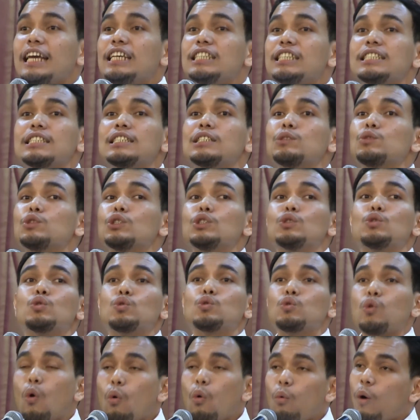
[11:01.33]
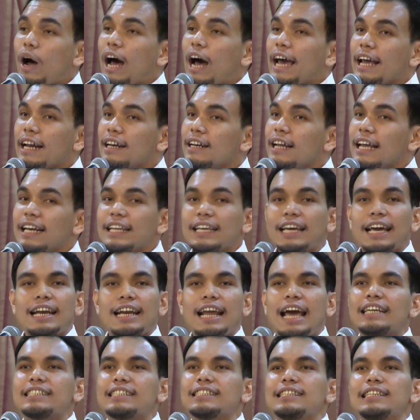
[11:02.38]
is so wide that it
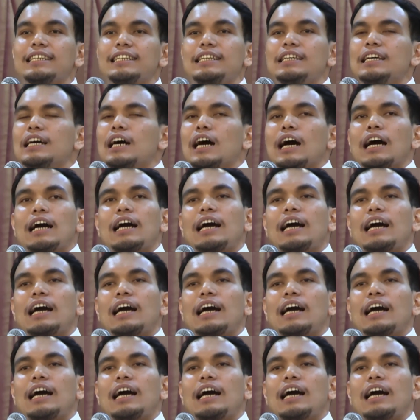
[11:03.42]
can actually